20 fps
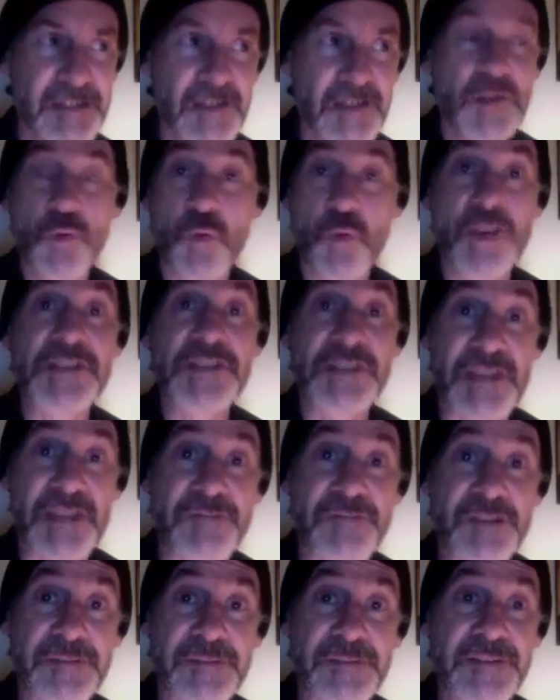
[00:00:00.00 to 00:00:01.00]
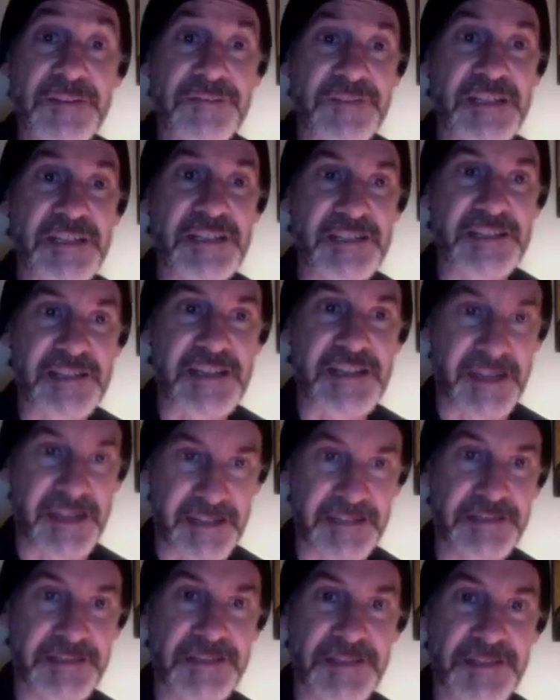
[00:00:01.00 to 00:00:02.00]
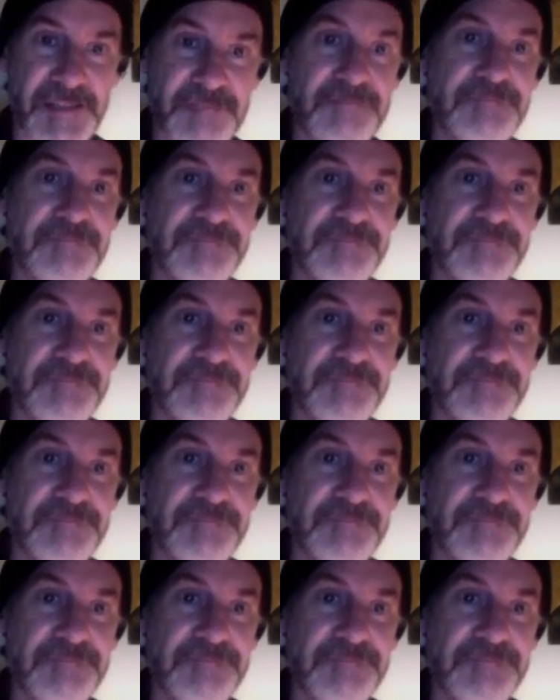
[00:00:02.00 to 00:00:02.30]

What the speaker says: once every 15 seconds.